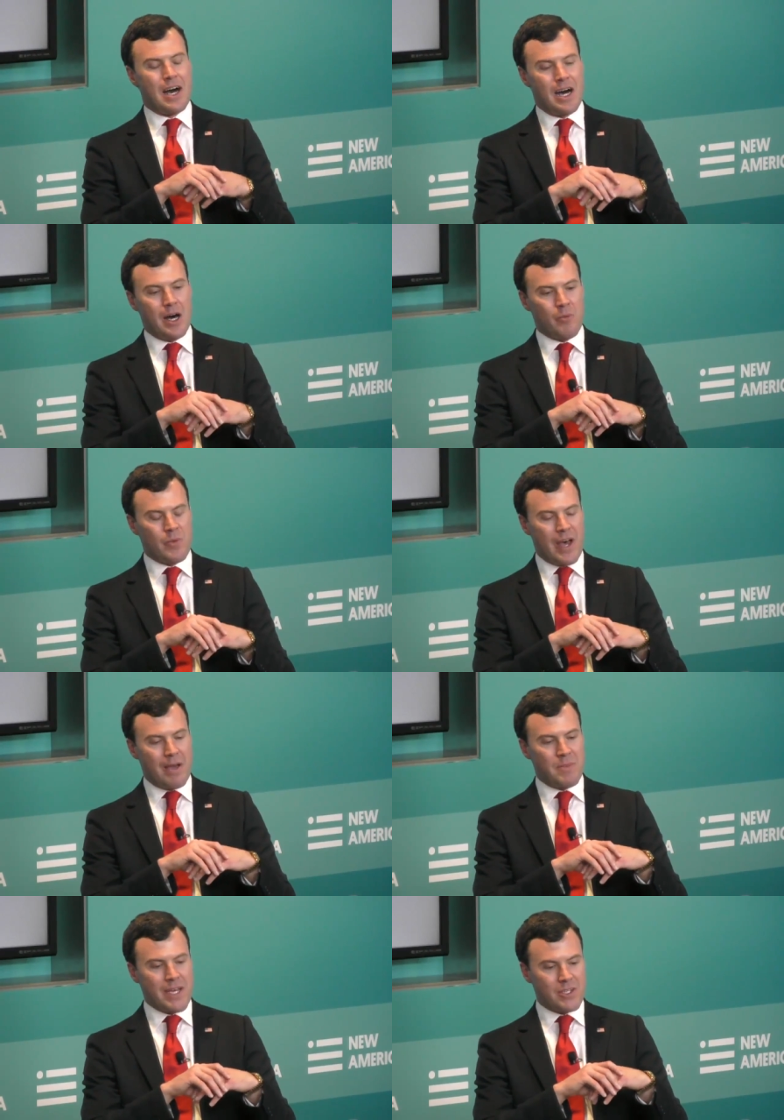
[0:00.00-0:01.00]
Um,
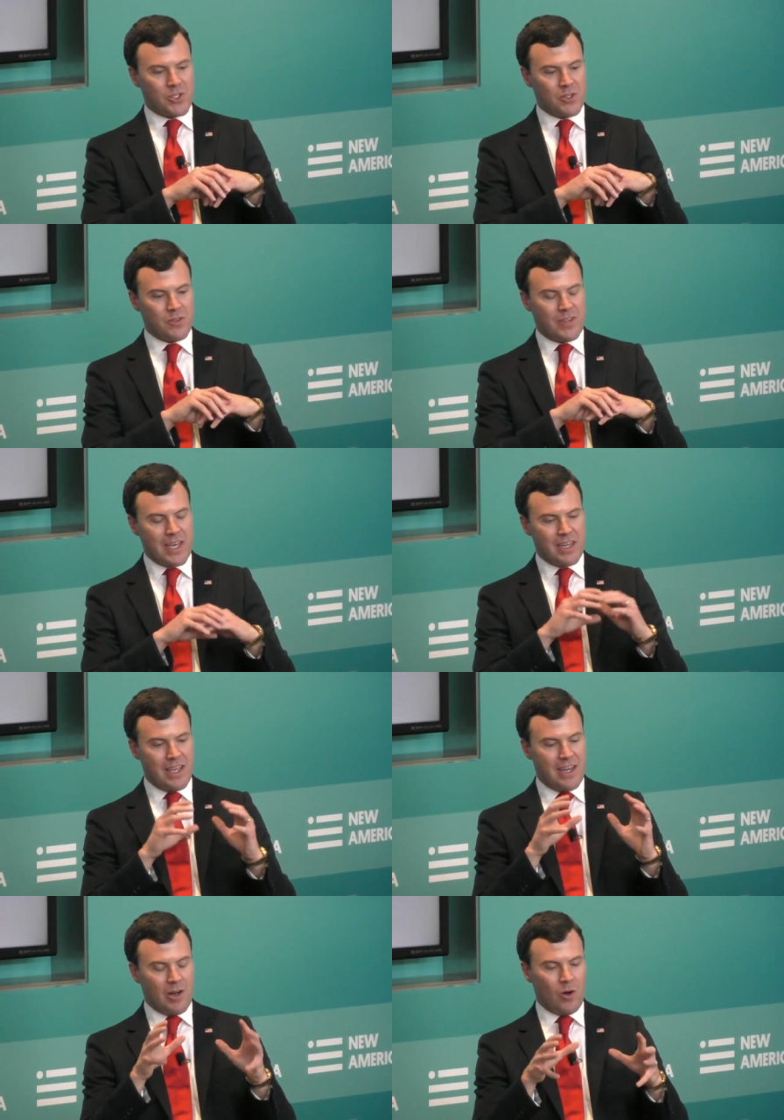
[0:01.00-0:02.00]
I'm not sure
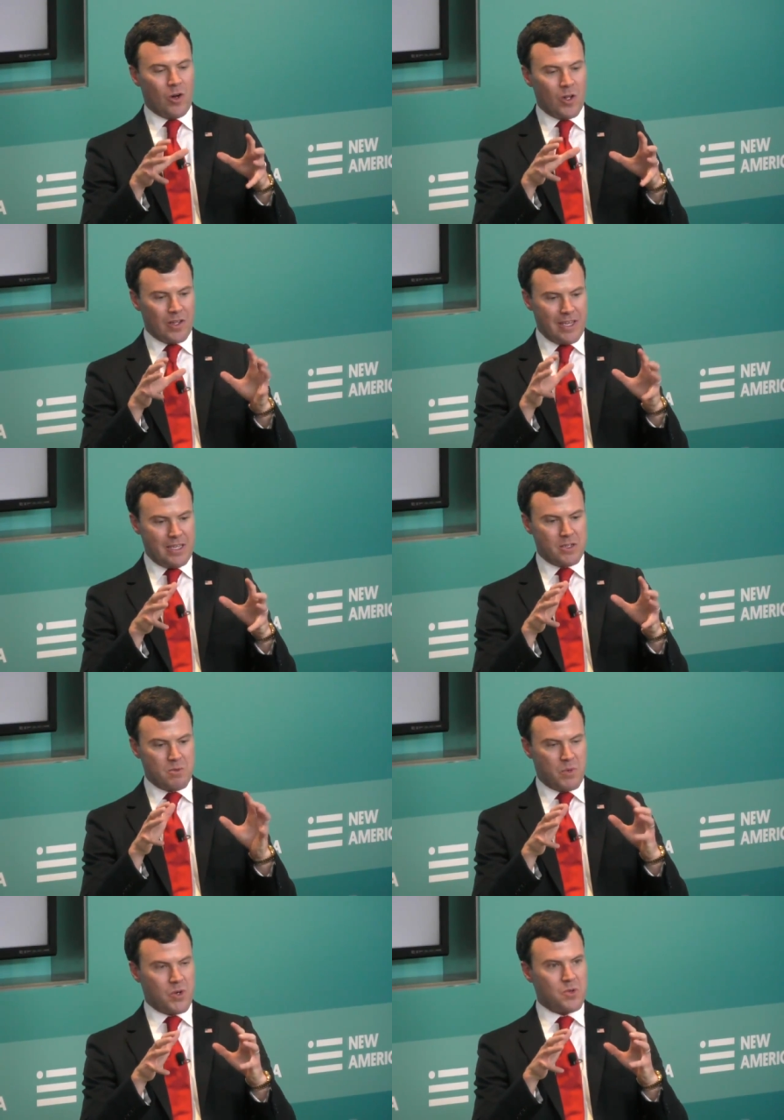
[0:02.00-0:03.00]
that it all
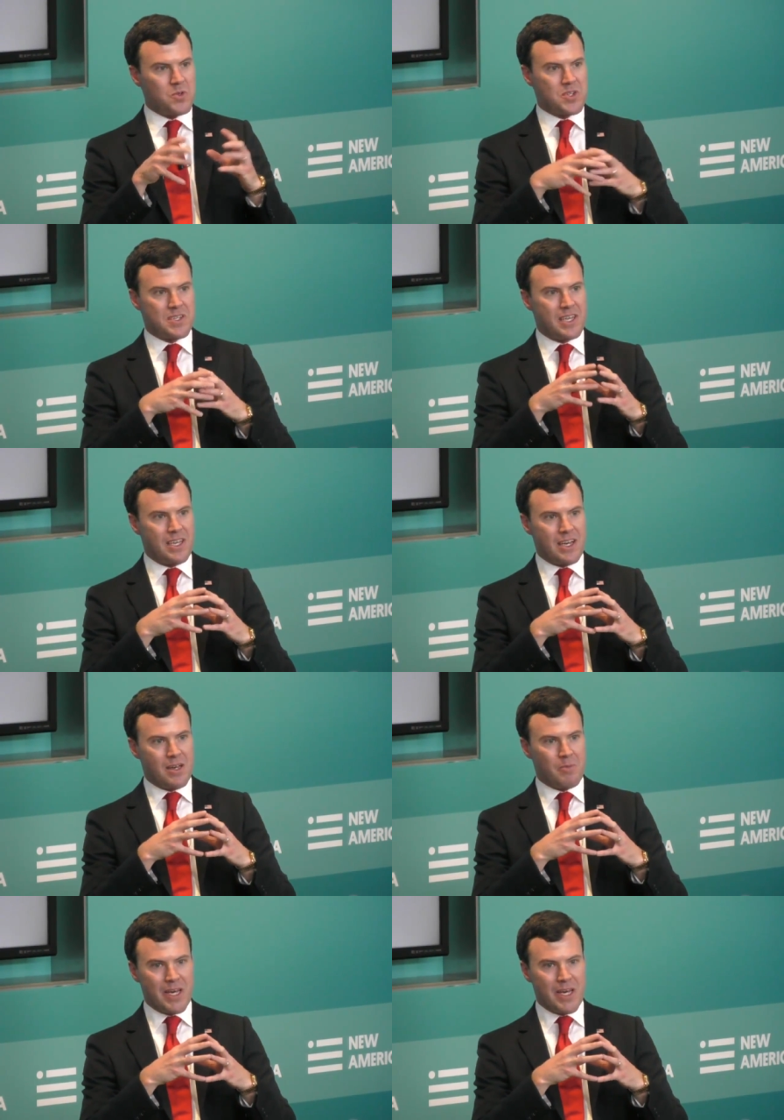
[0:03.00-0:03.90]
is produced uh,